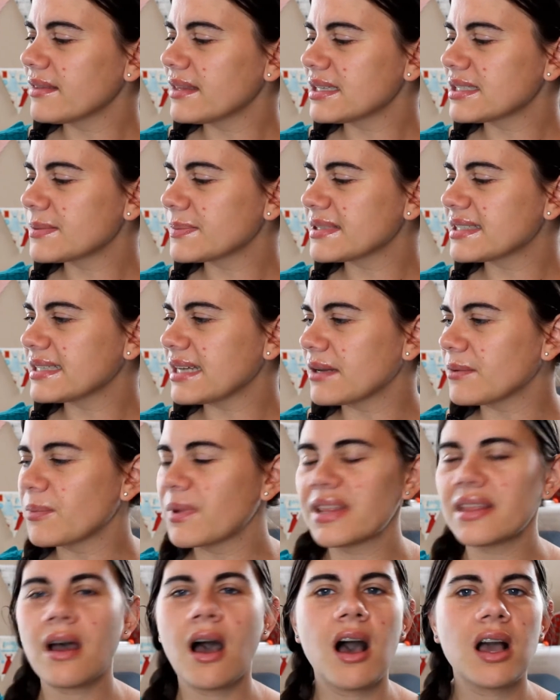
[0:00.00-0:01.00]
This was done
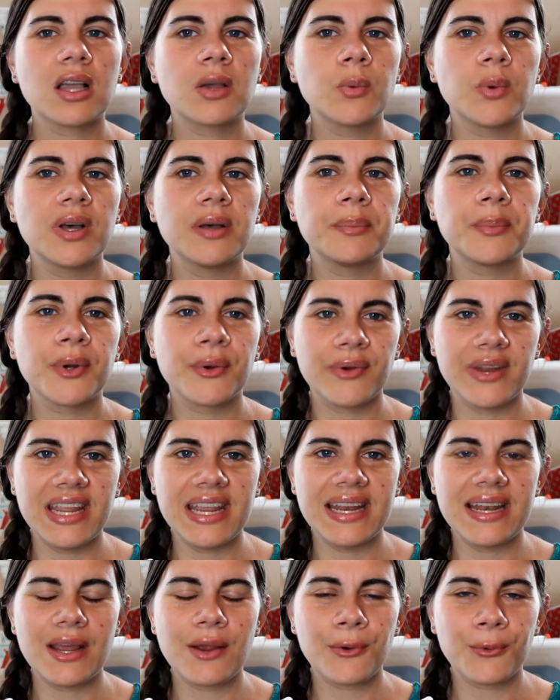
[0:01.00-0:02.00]
with
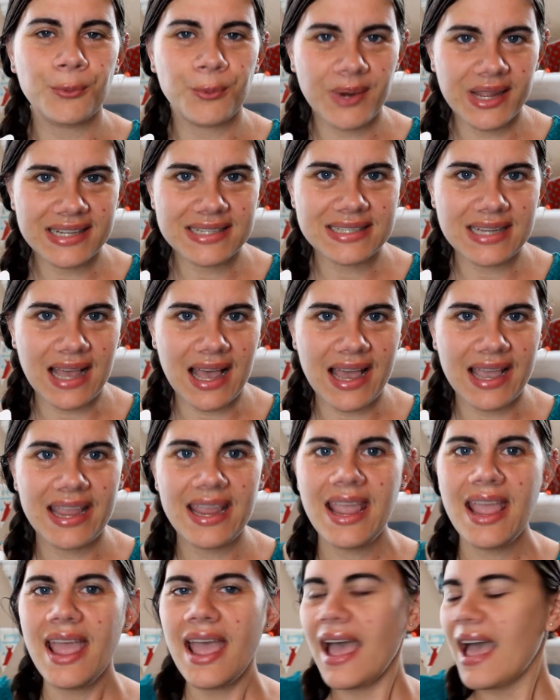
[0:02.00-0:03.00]
aquamarine Rit
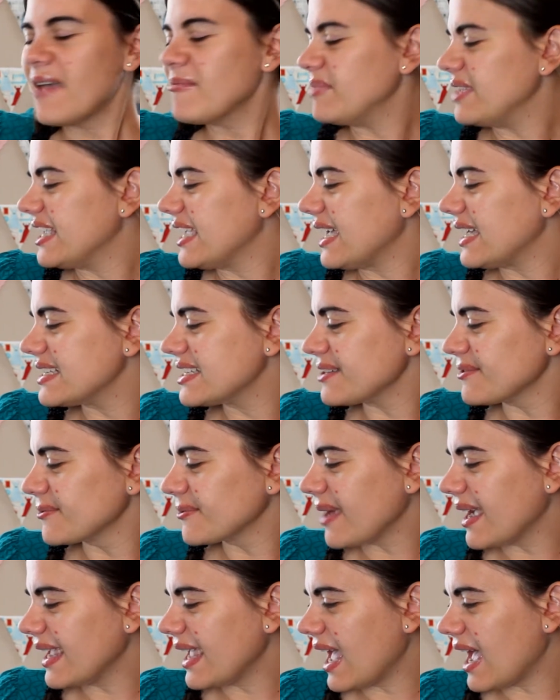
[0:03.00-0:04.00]
dye because
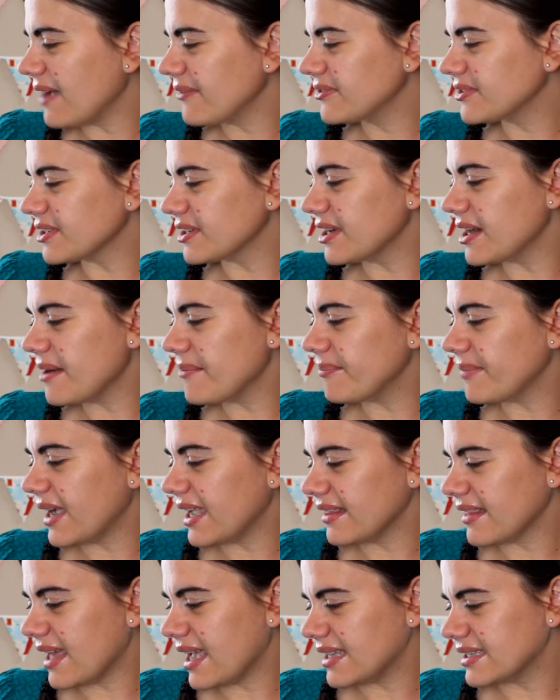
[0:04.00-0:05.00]
right after
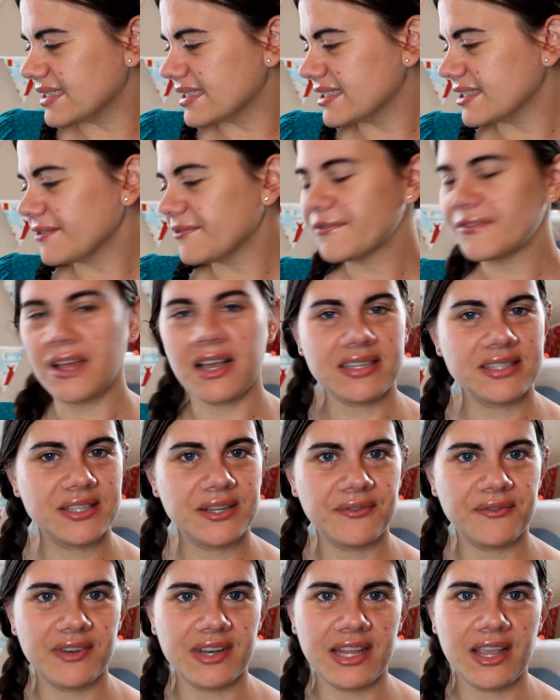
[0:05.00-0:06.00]
my last
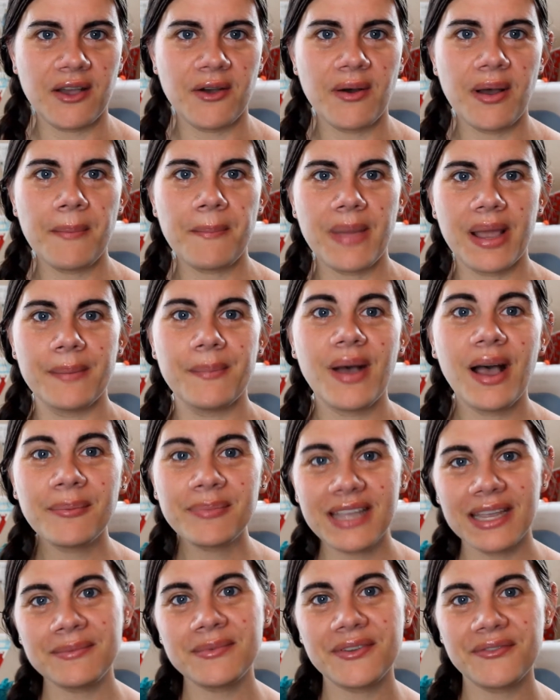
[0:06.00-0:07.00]
Flosstube video, my
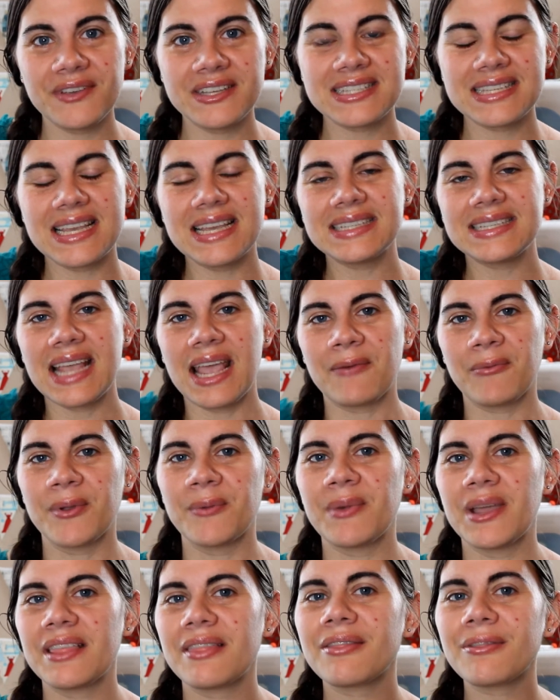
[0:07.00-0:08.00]
mom came to visit and
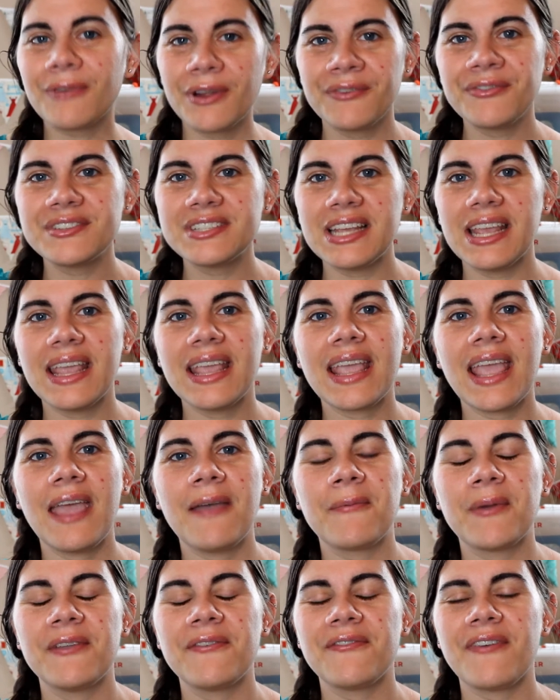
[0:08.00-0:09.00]
we went thrifting,
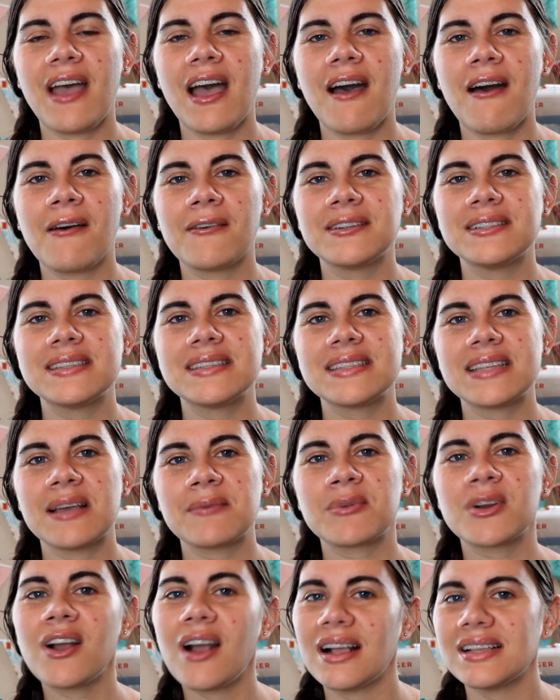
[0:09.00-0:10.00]
and we found
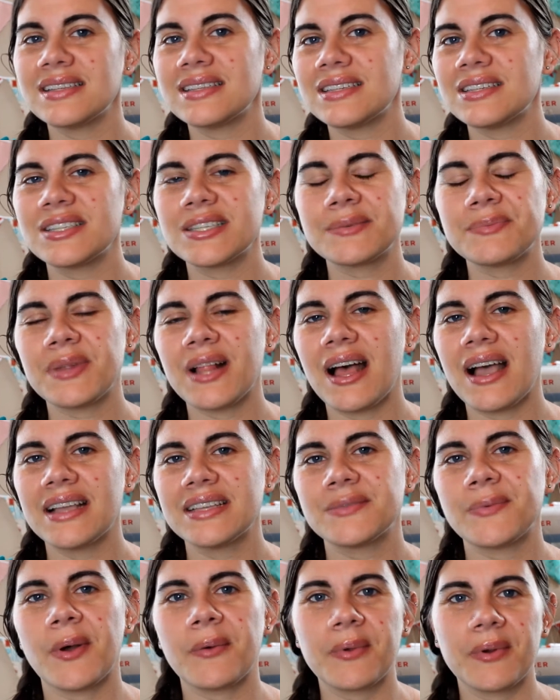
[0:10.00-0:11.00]
some cross-stitch
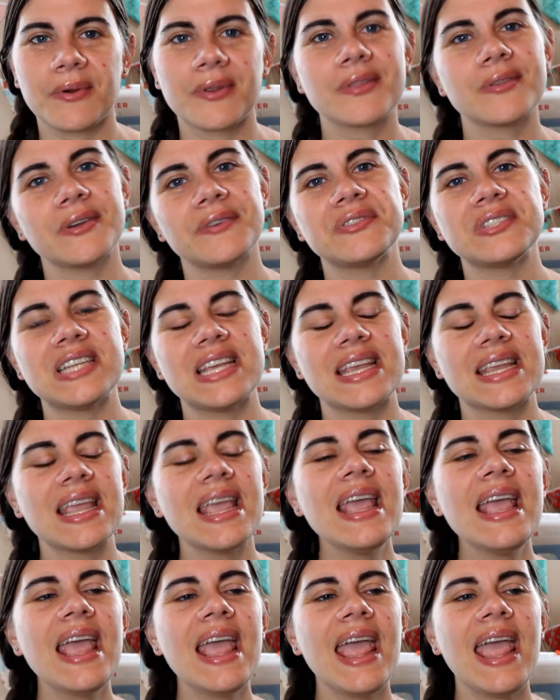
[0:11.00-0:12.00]
supplies while we were
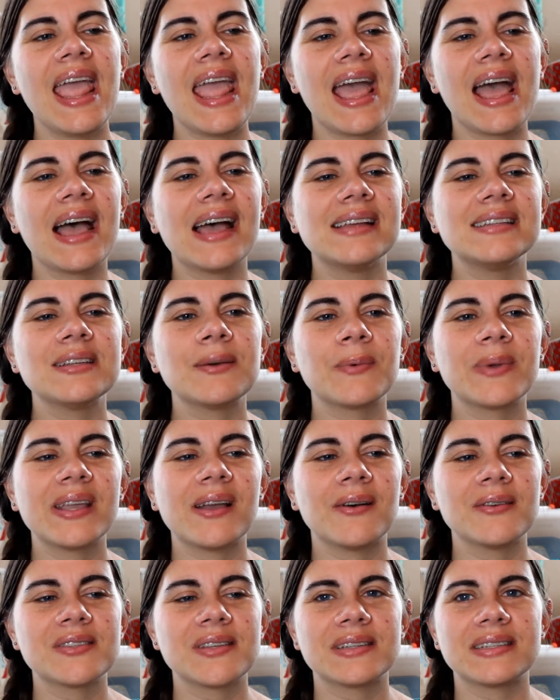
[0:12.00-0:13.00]
thrifting, and
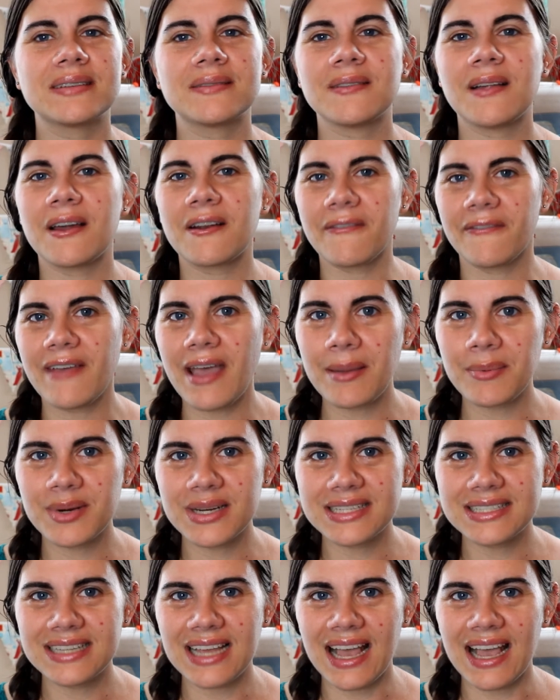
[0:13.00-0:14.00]
we also did a lot of
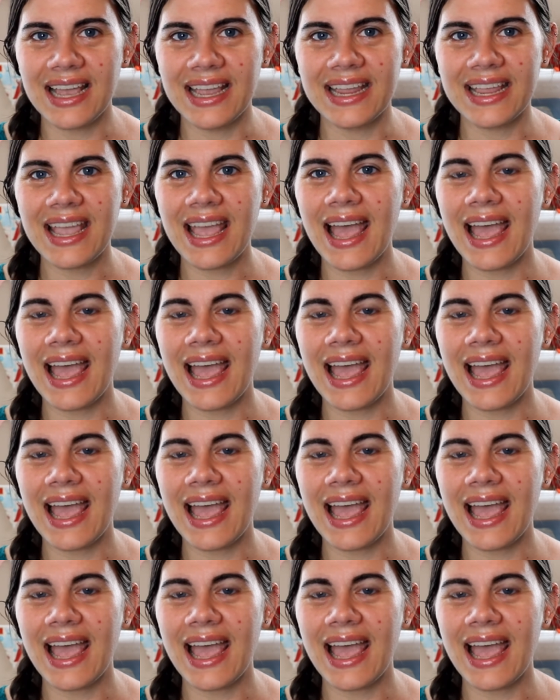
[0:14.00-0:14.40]
fabric dyeing.